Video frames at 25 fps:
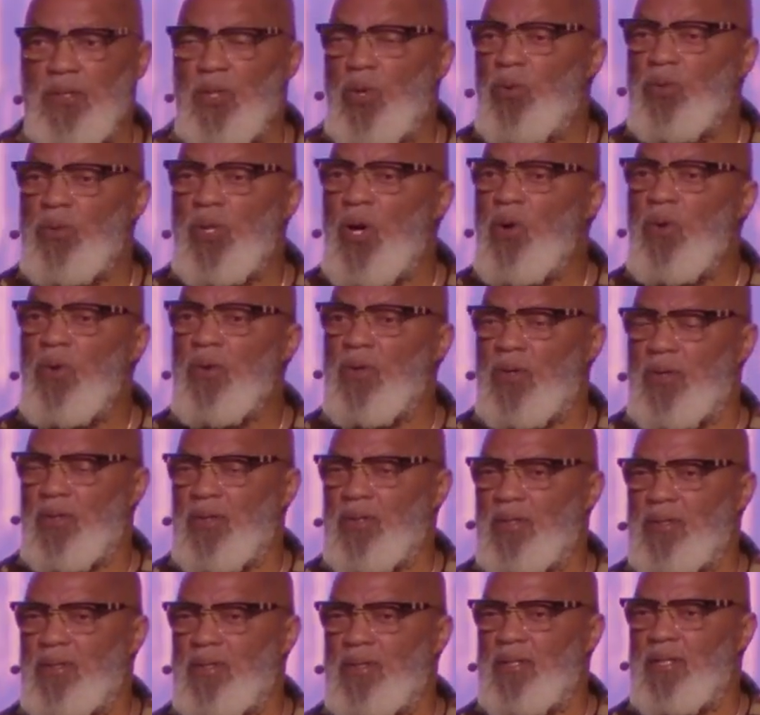no longer
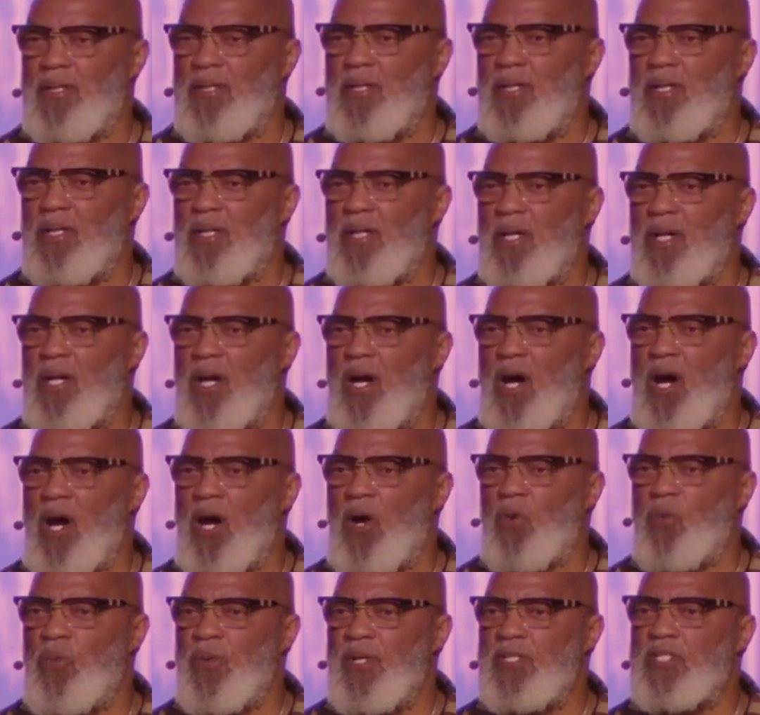
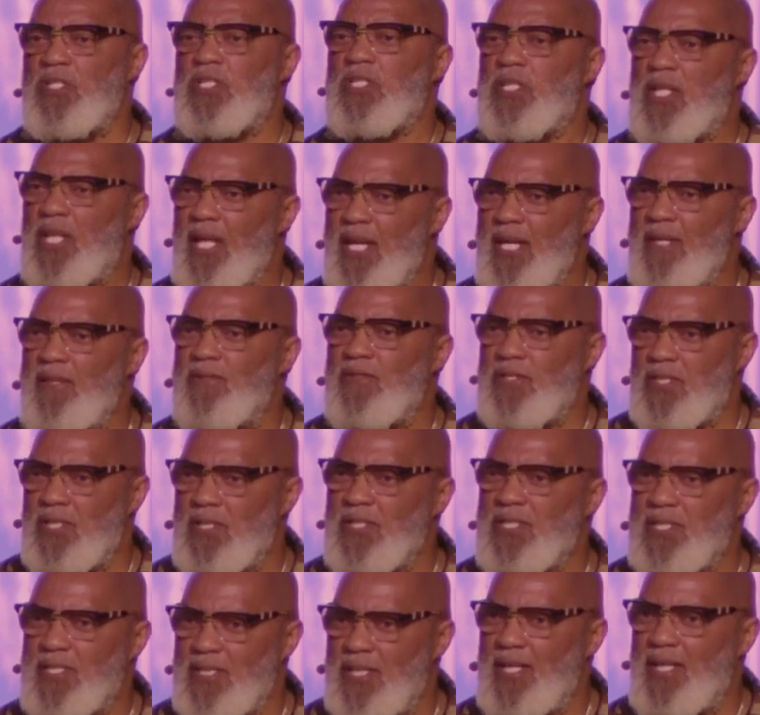are we slaves
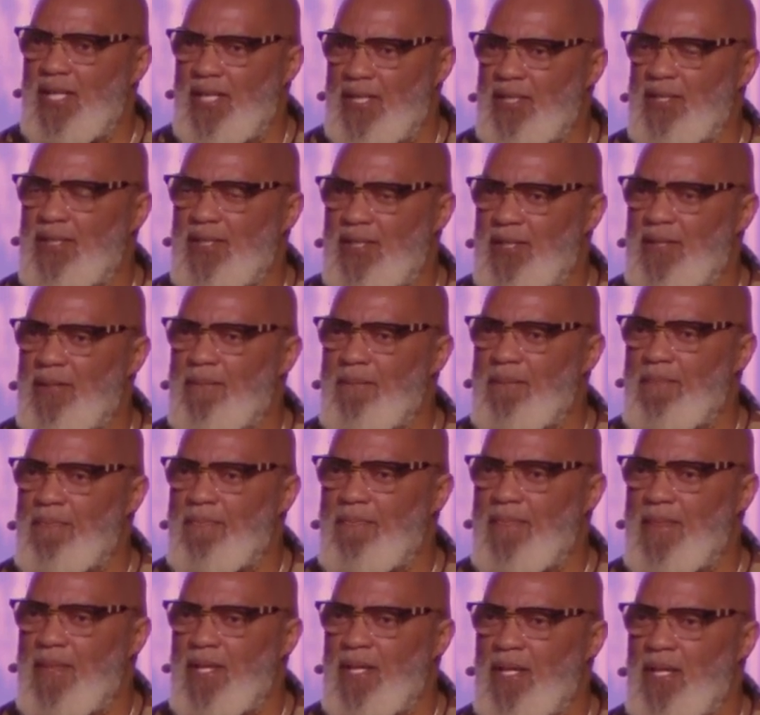to sin.
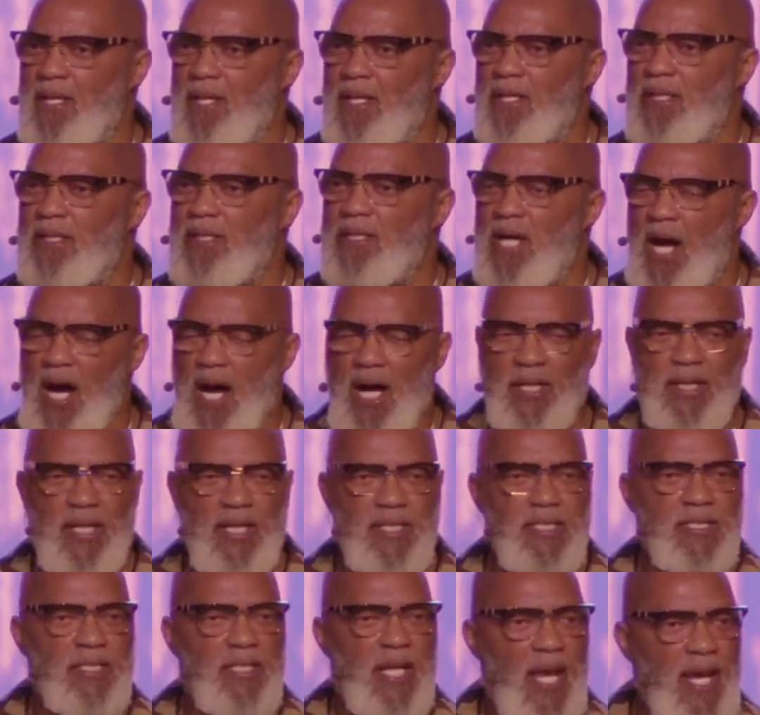God
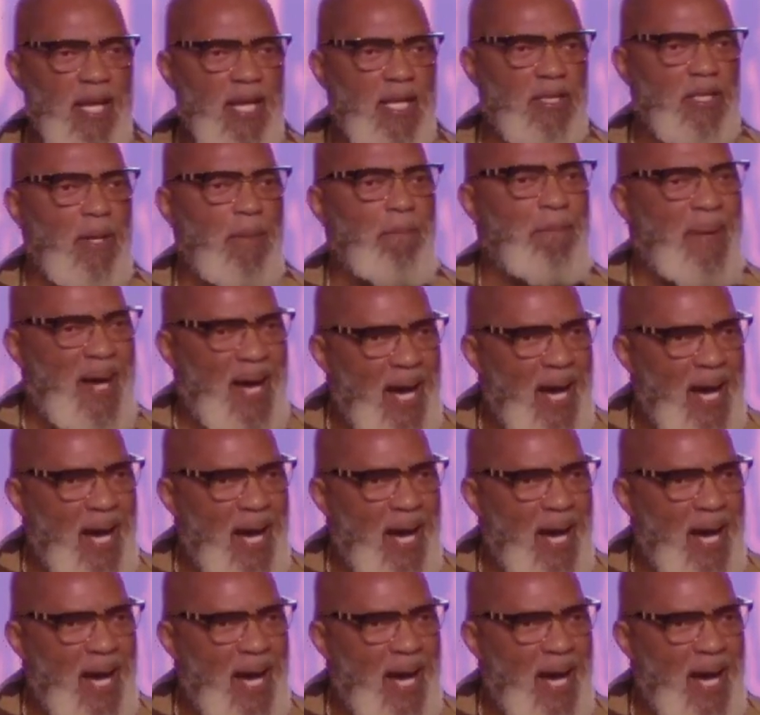has taken the